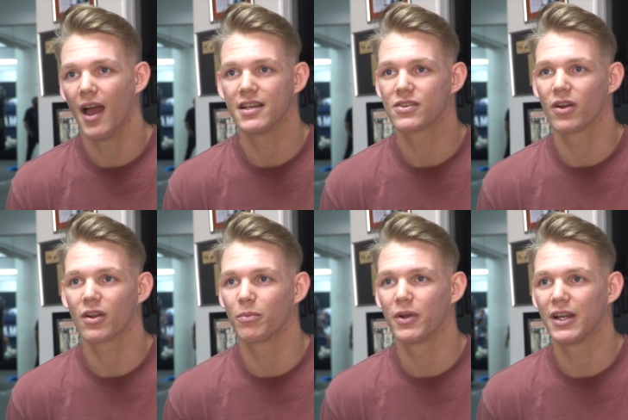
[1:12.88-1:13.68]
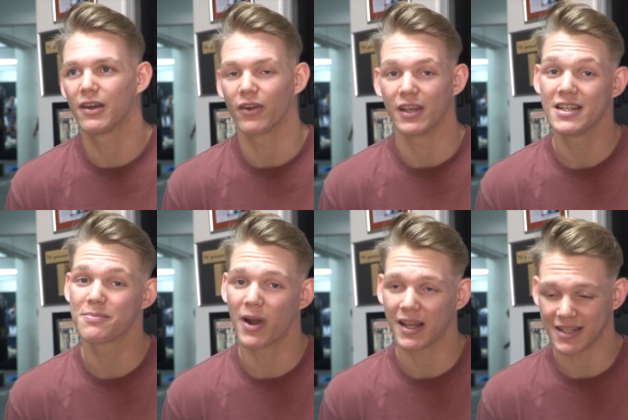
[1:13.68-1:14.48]
He's got it completely wrong. His
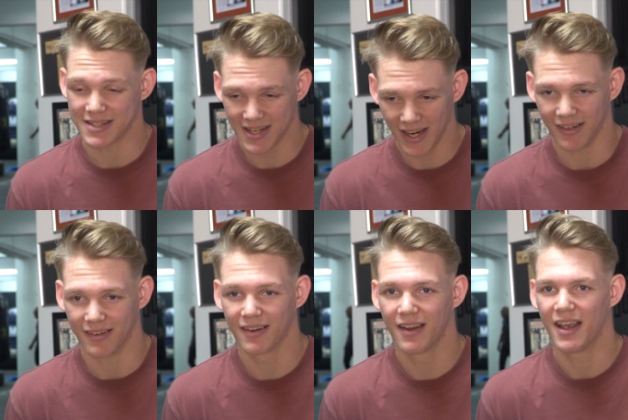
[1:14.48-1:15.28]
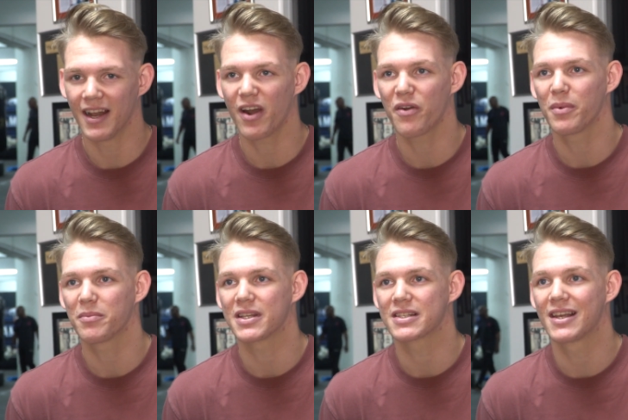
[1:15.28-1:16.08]
brother said, and I remember
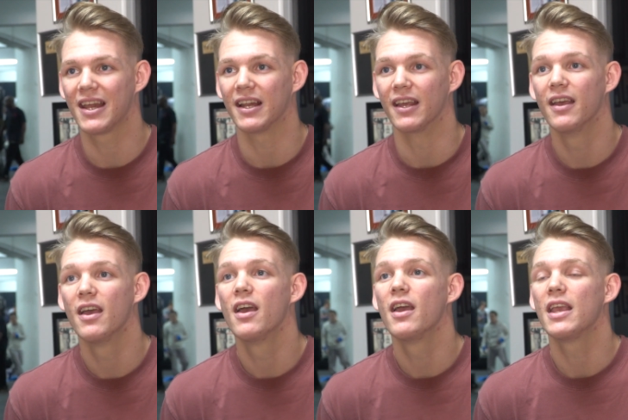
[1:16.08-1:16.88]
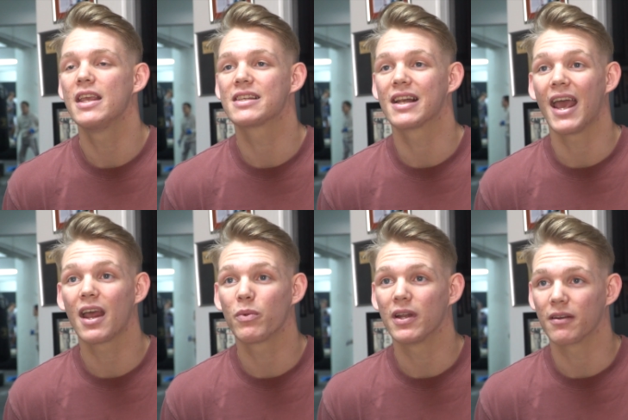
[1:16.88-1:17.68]
this clearly, he's
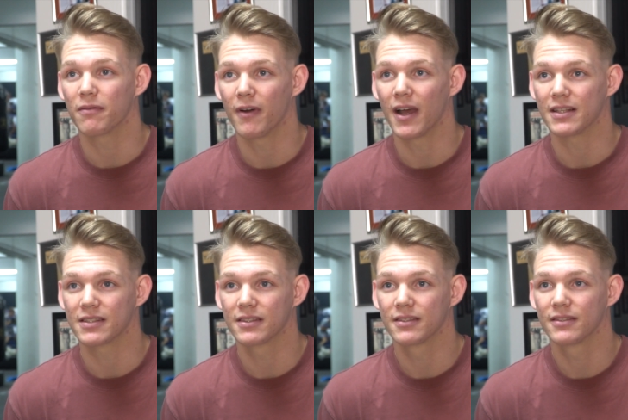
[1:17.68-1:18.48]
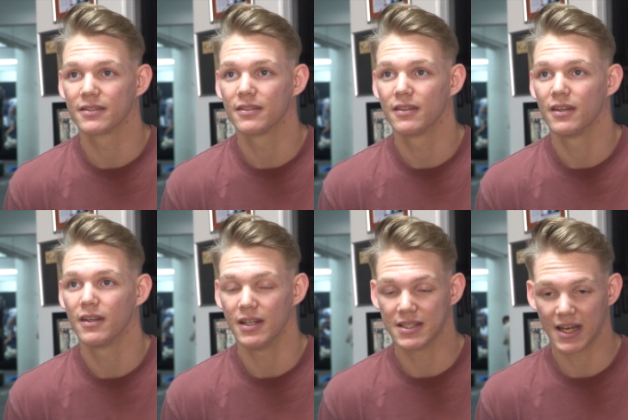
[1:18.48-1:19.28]
glad we didn't fight.
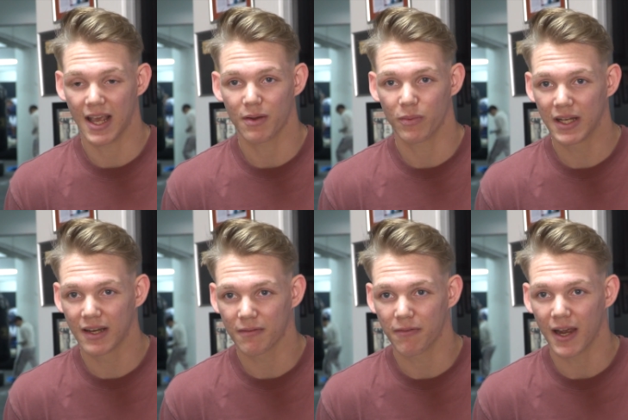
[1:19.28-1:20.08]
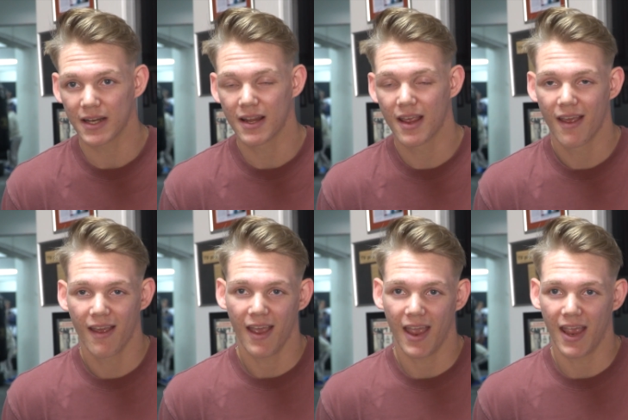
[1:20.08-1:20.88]
He's glad we didn't fight.
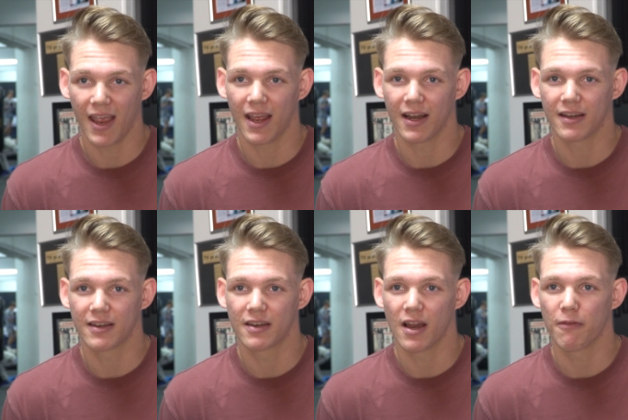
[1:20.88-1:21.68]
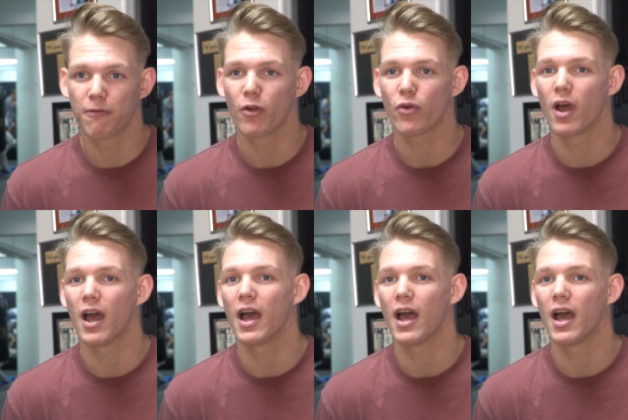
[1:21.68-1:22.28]
And for